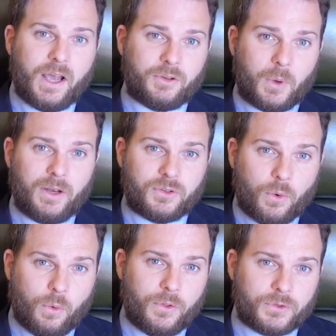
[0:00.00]
as well as
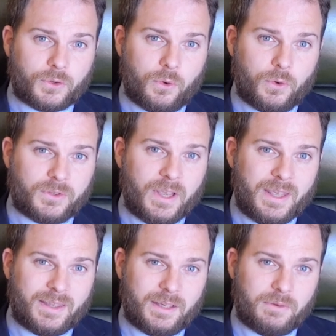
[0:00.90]
all the scores
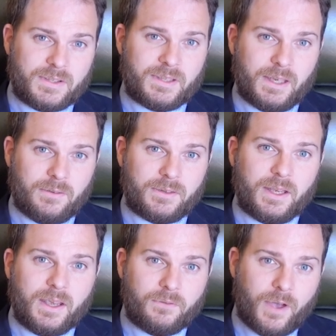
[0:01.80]
that it received
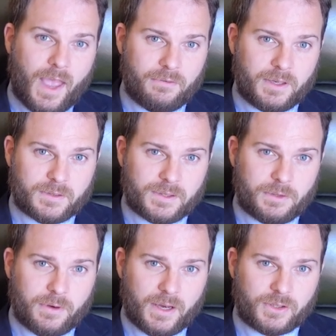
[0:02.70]
for every
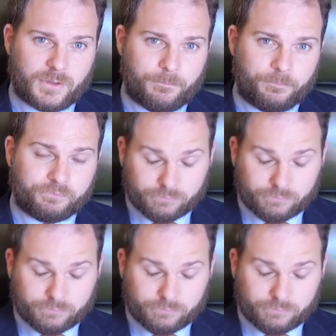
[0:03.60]
consideration.